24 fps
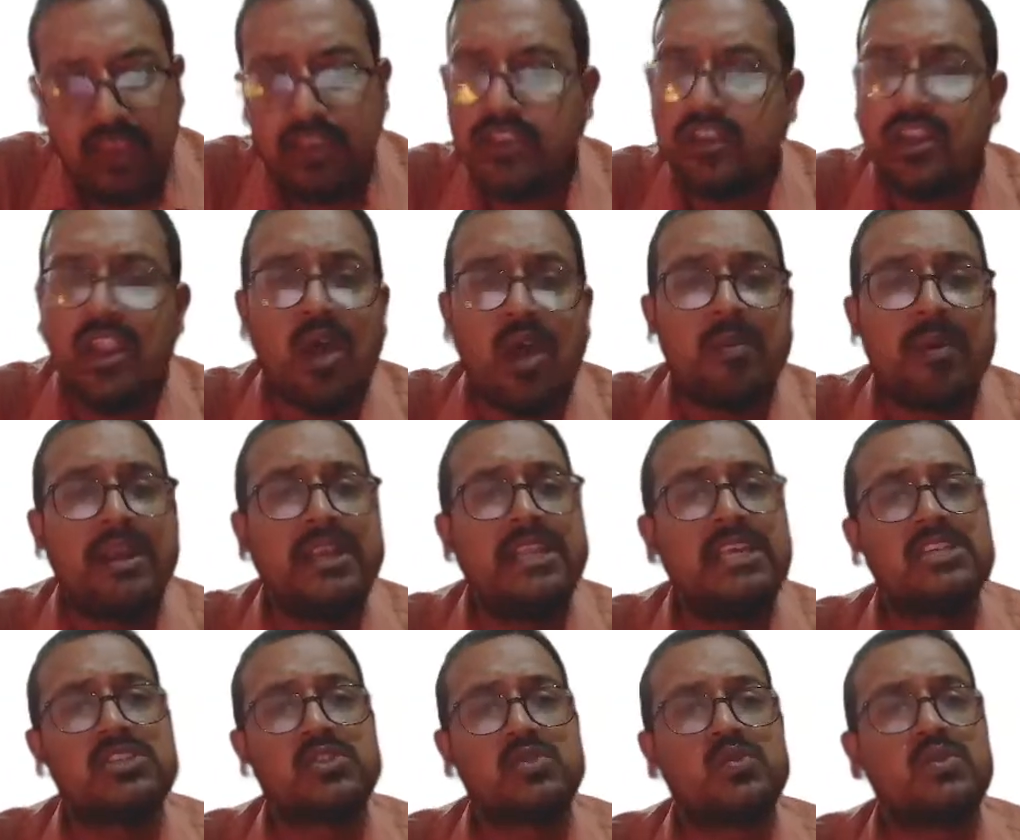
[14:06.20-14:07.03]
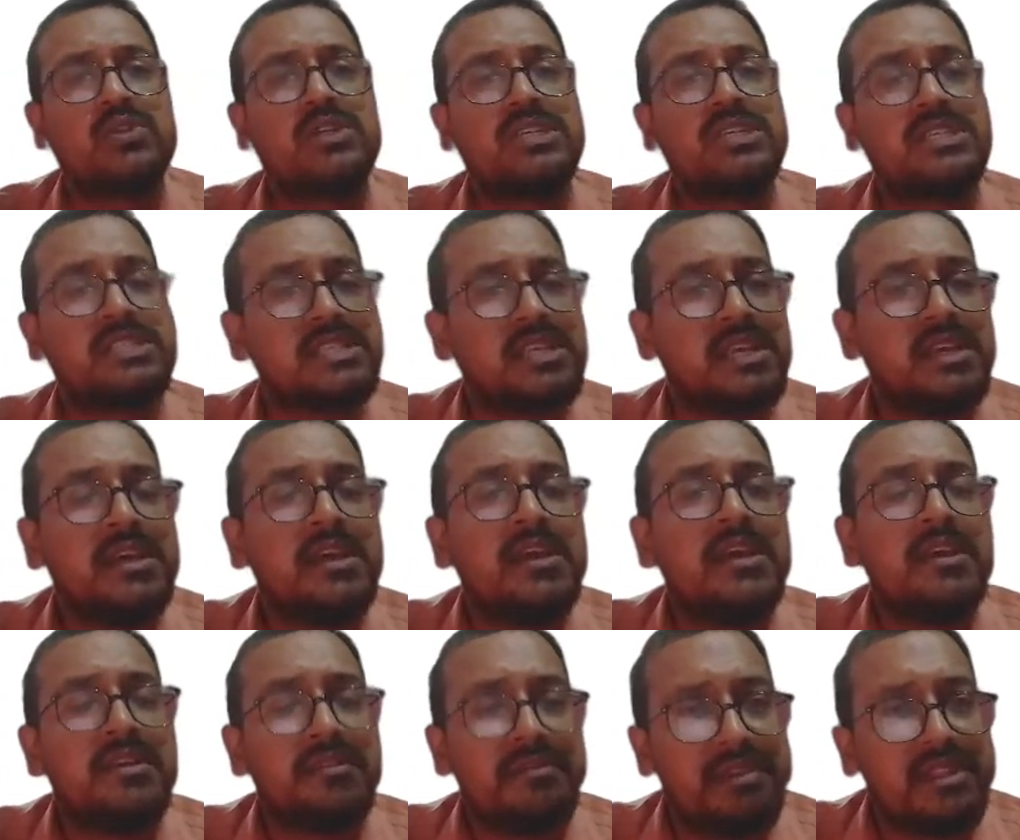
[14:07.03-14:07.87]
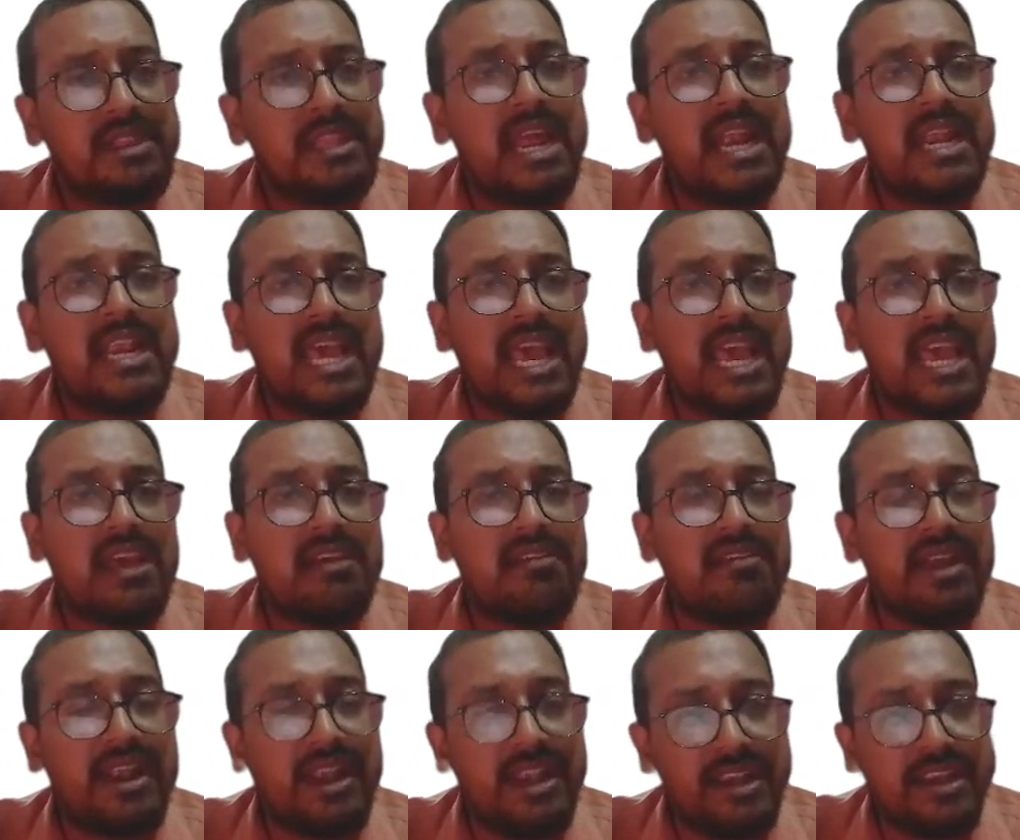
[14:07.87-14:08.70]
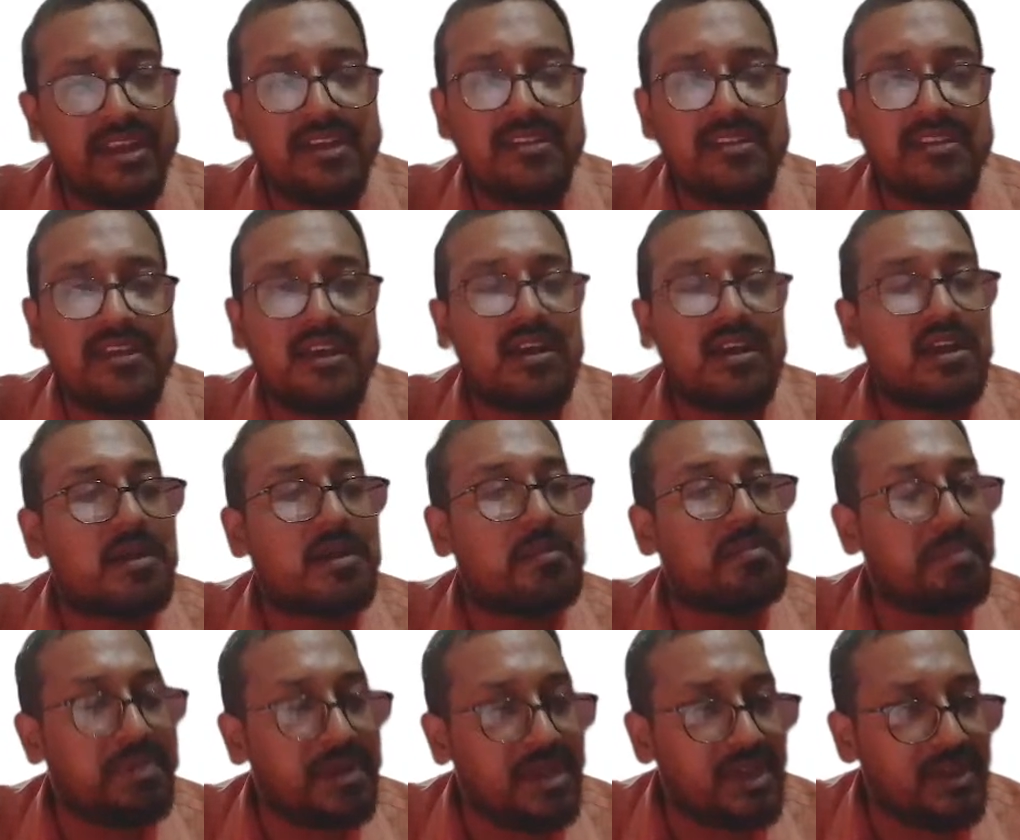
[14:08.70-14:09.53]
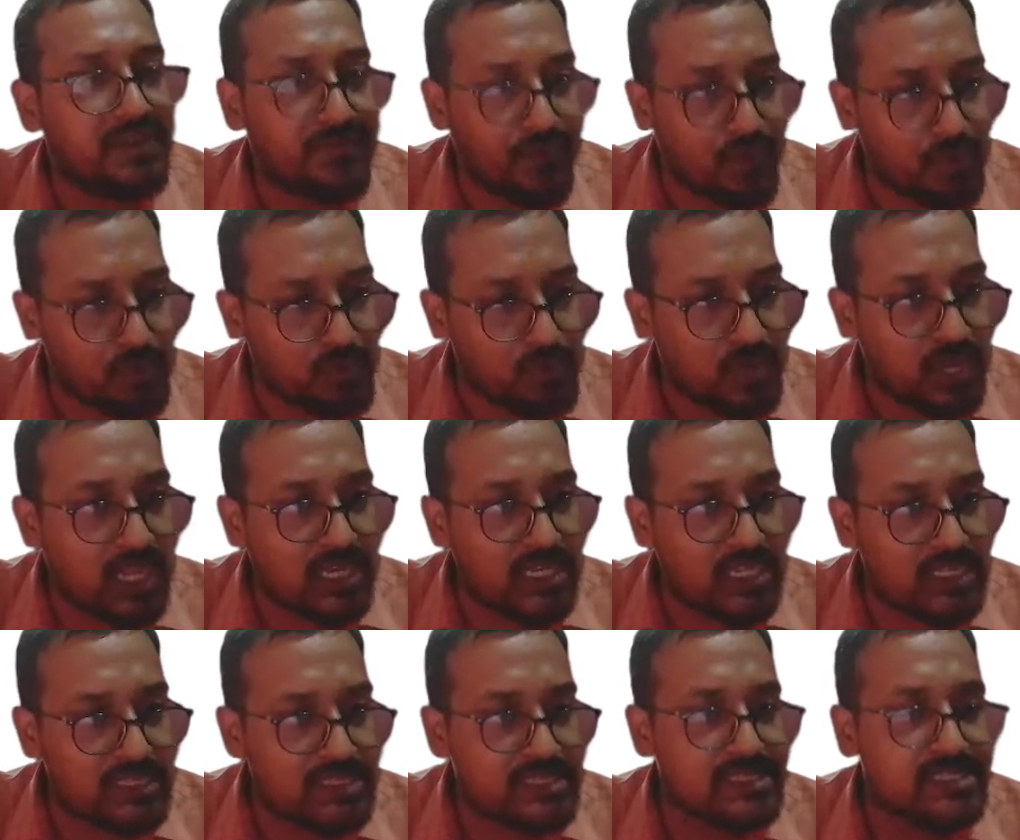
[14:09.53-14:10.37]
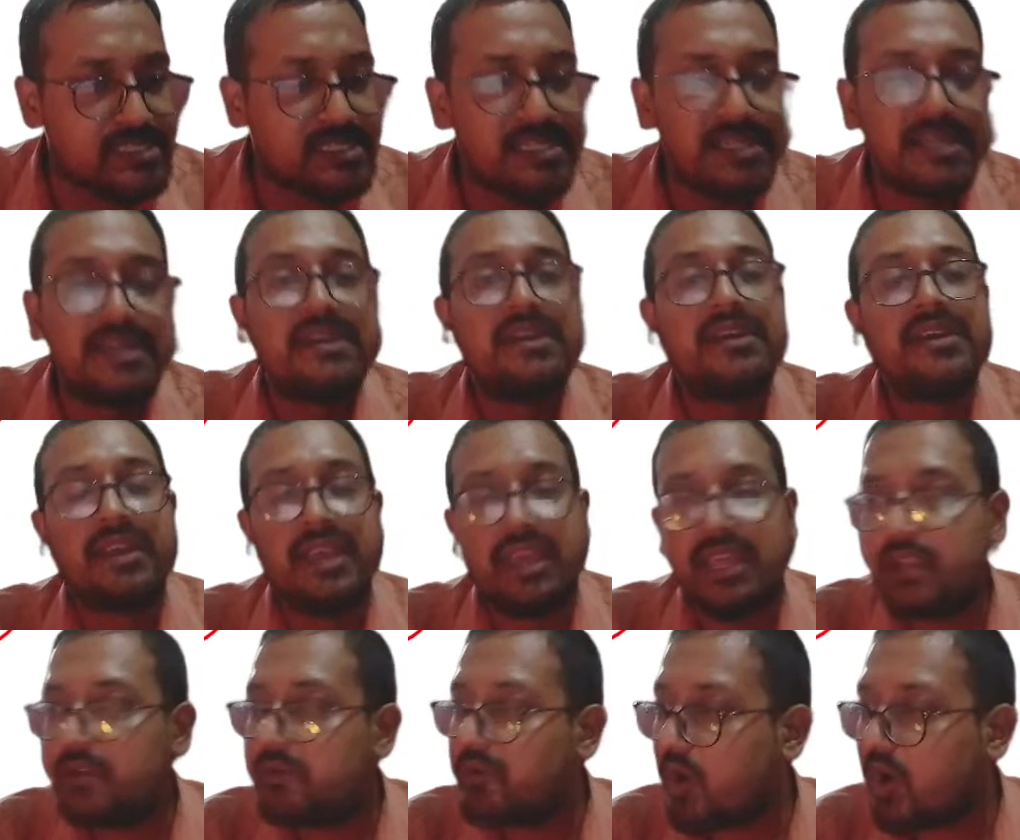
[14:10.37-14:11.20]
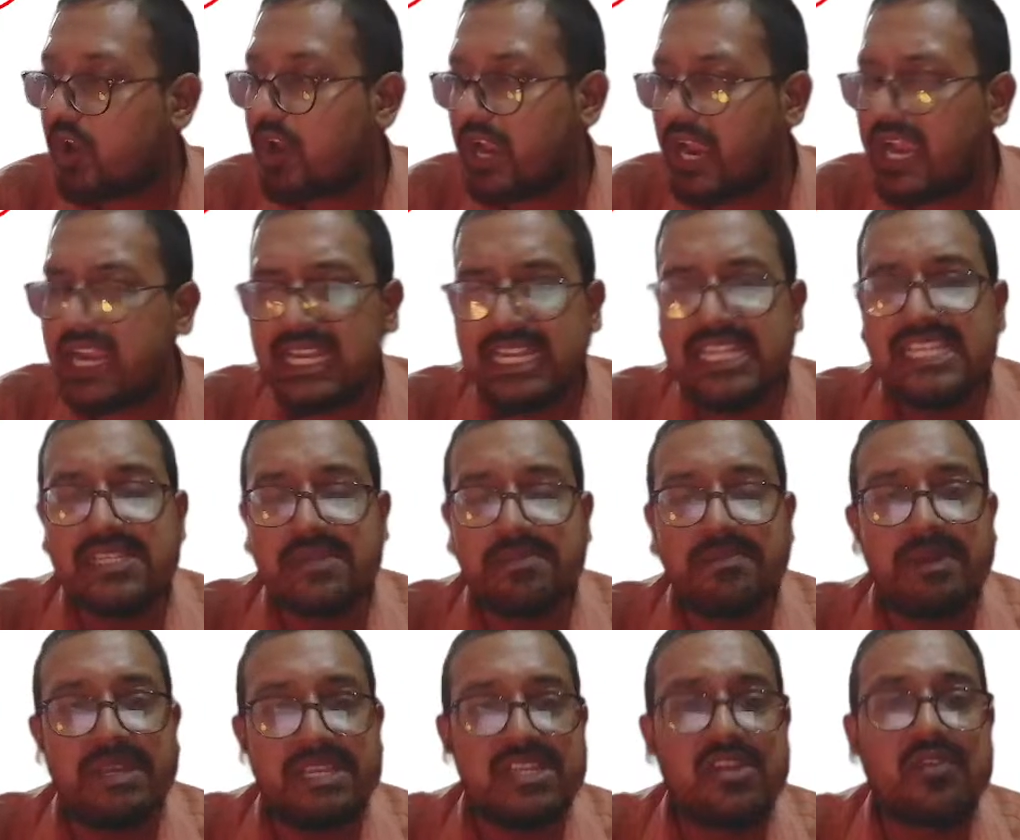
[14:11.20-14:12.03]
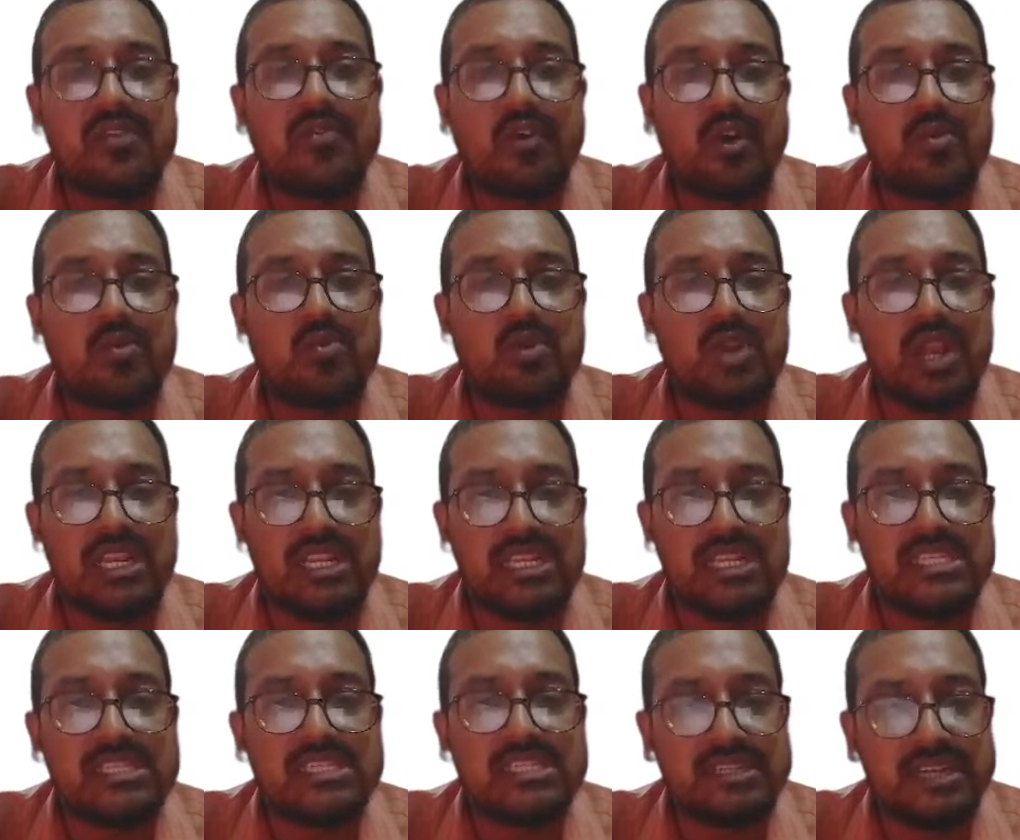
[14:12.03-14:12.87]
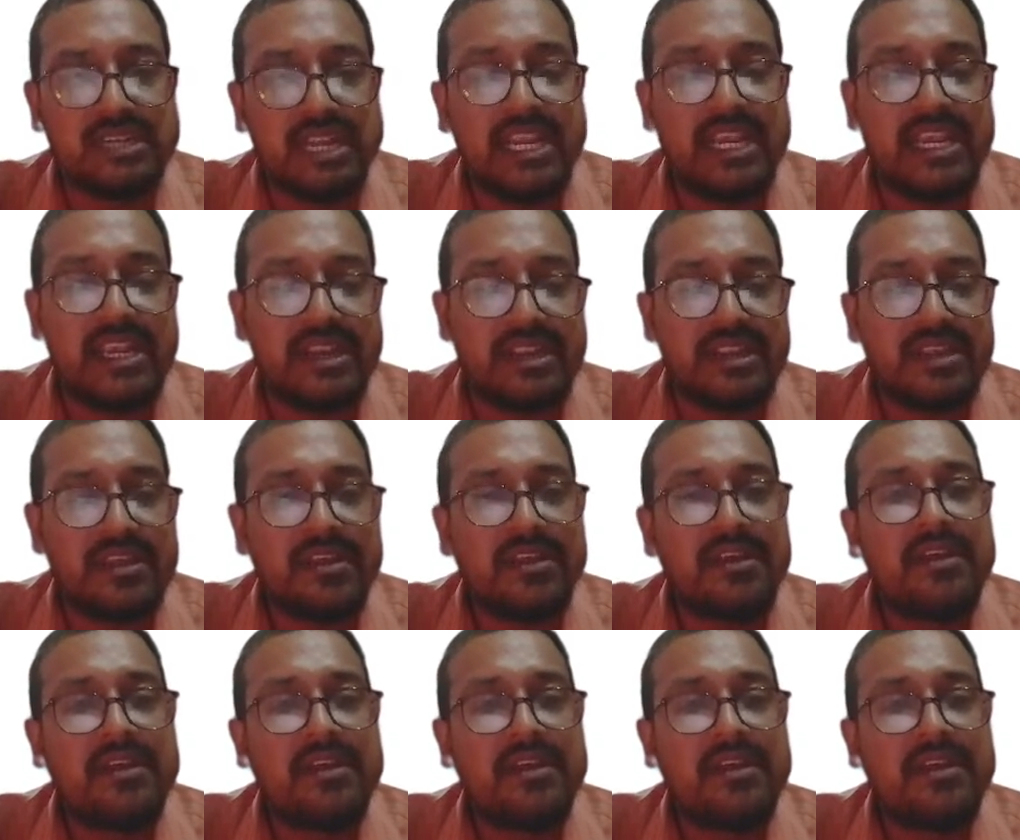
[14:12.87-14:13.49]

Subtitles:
Now my dear students, with that I have ended the complete formula list, or at least major formula list, right?